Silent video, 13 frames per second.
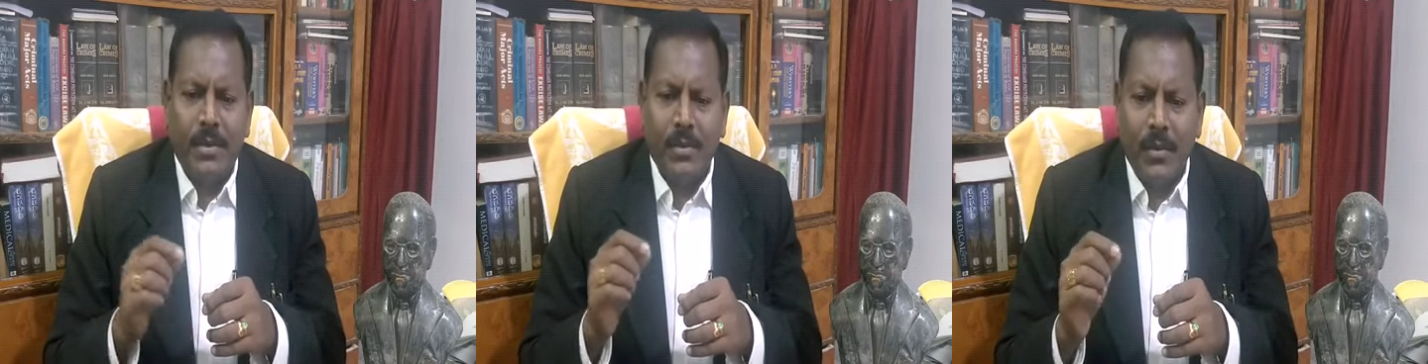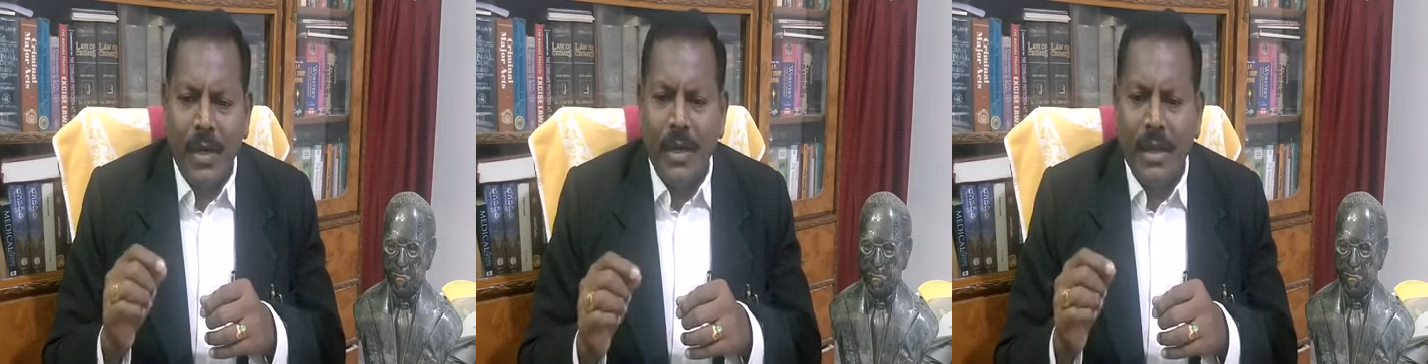
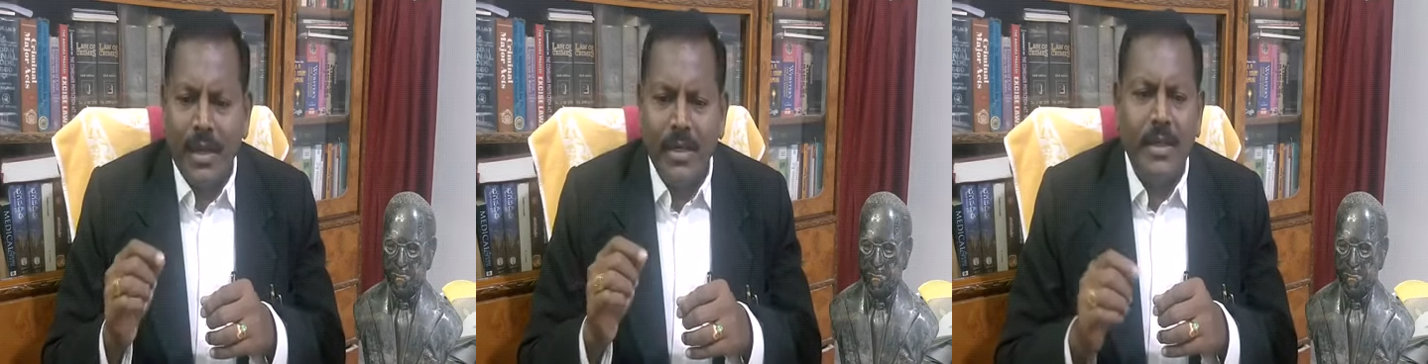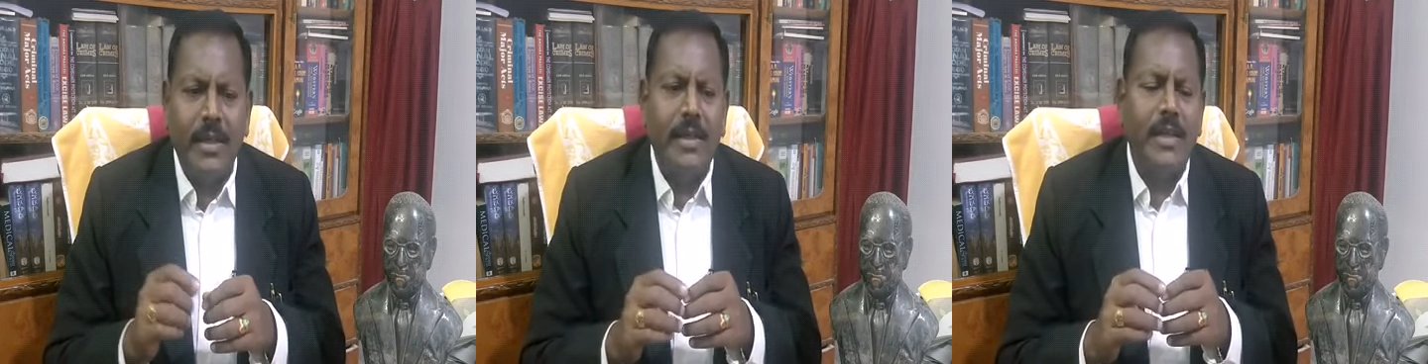While
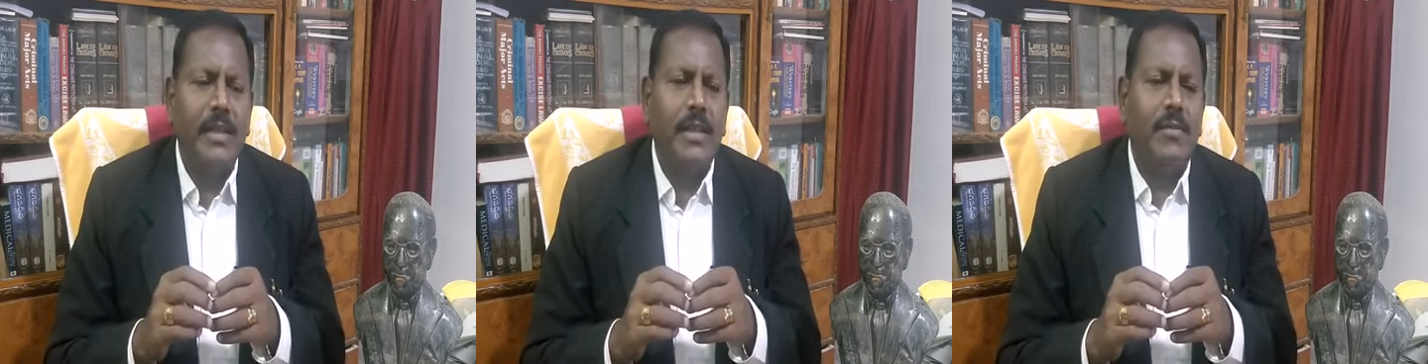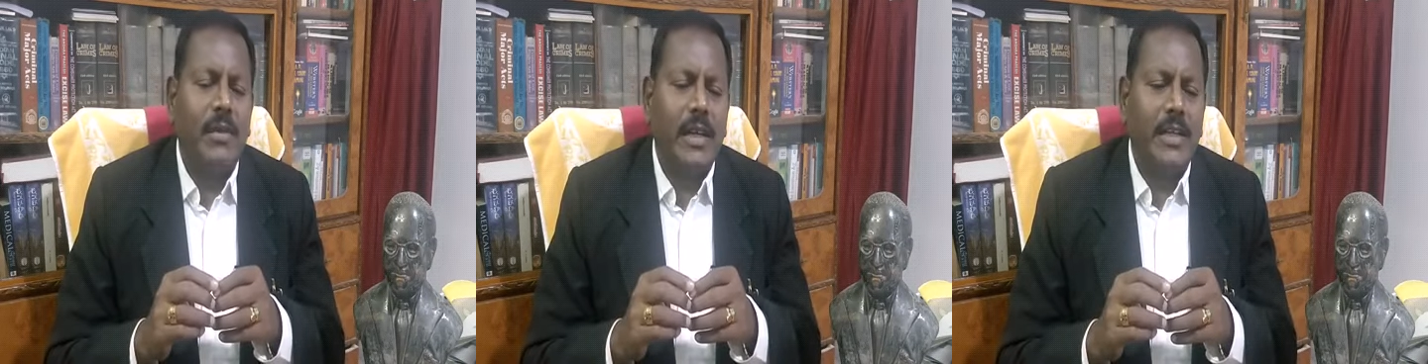reiterating
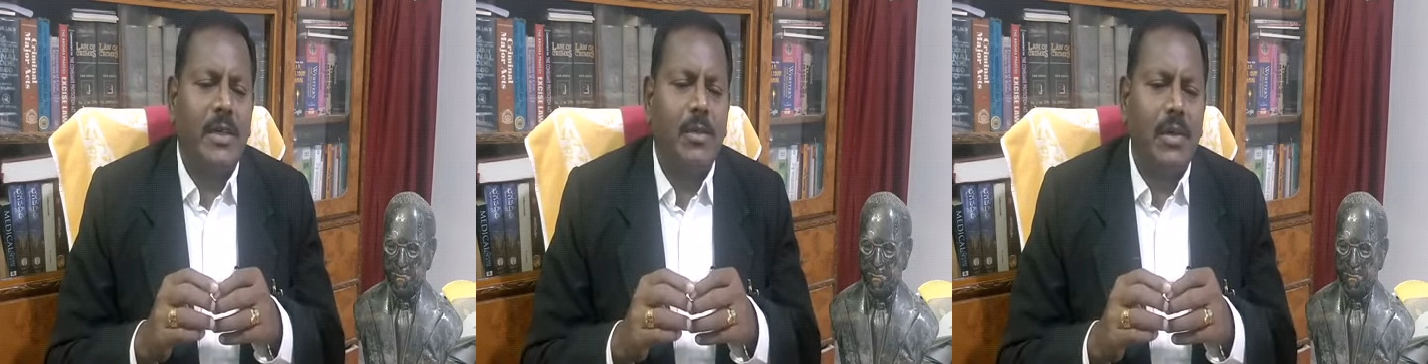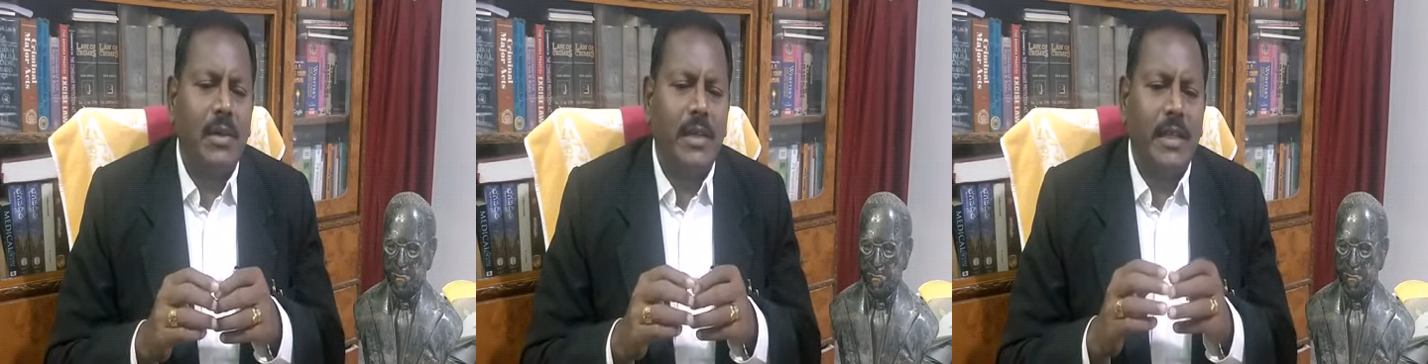the
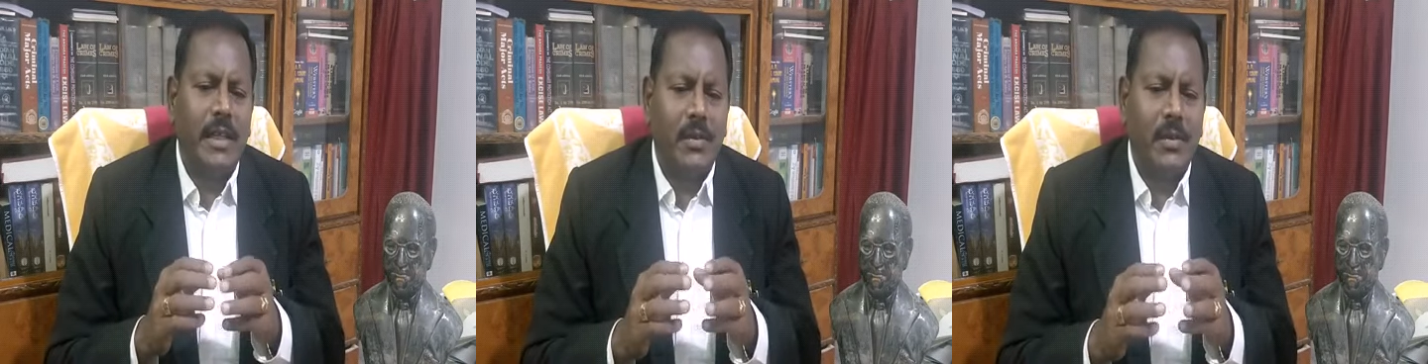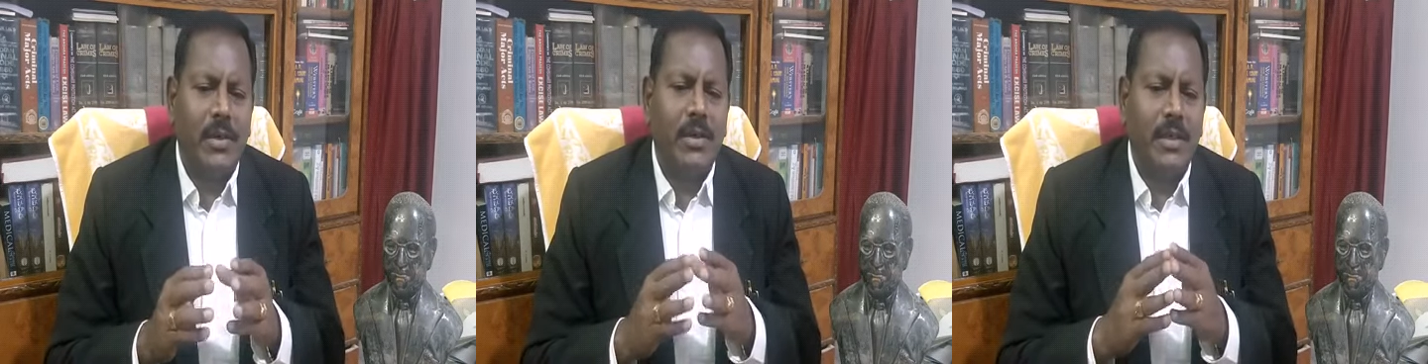flexibility
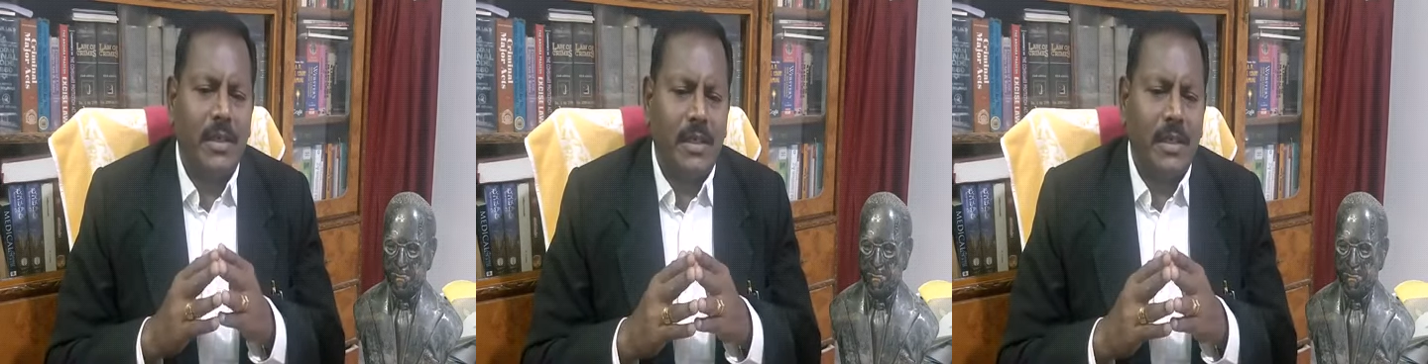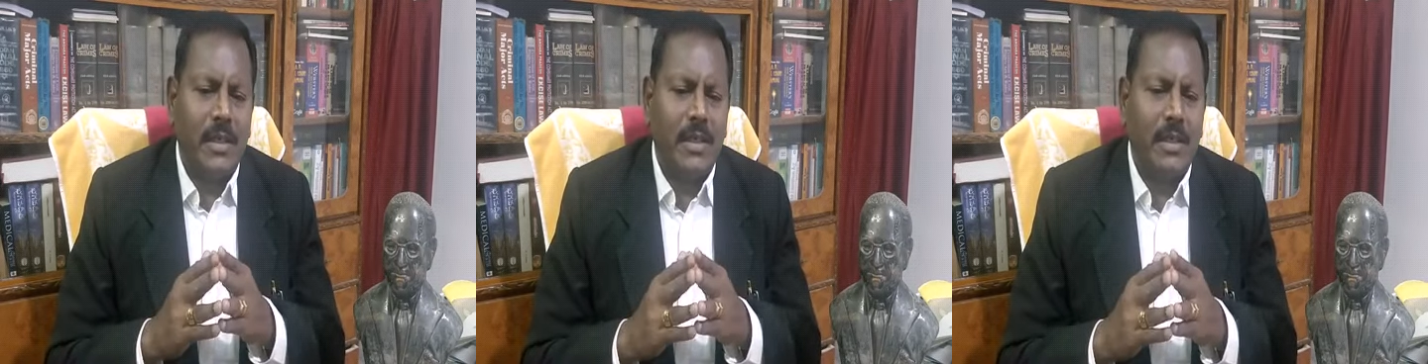given to the
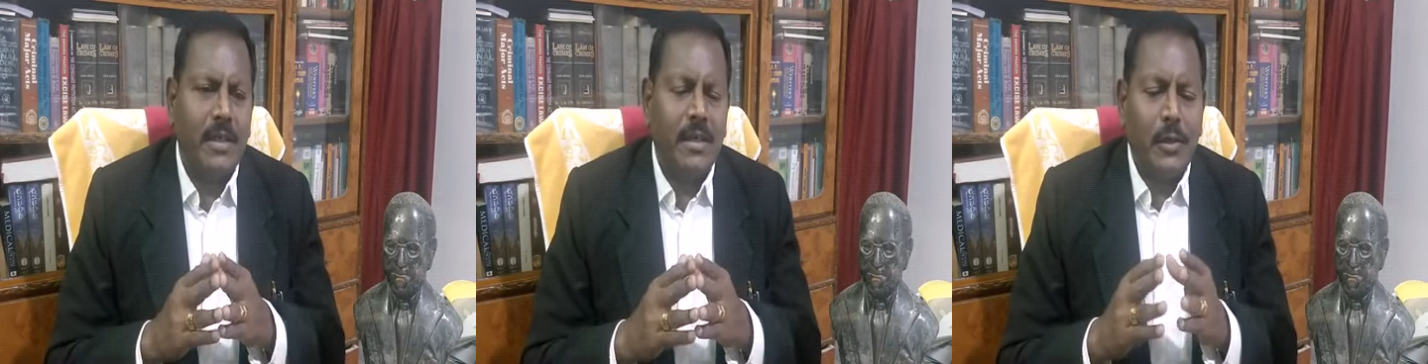state